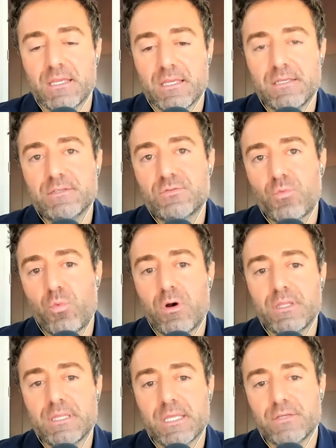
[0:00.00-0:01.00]
is
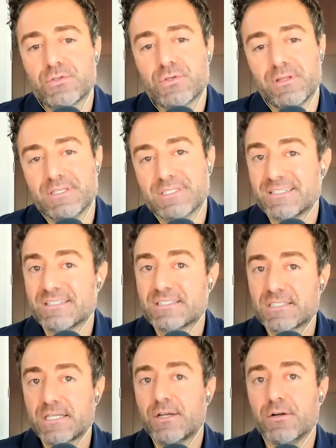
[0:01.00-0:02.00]
one that you should at least
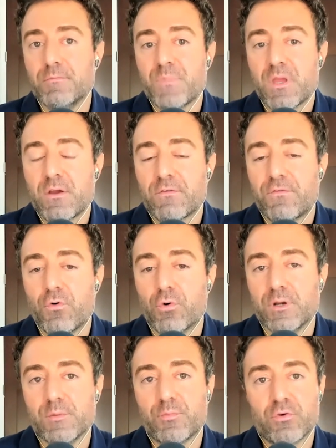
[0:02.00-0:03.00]
consider
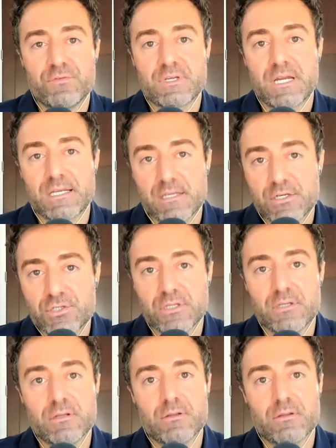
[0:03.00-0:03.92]
for improving cognition,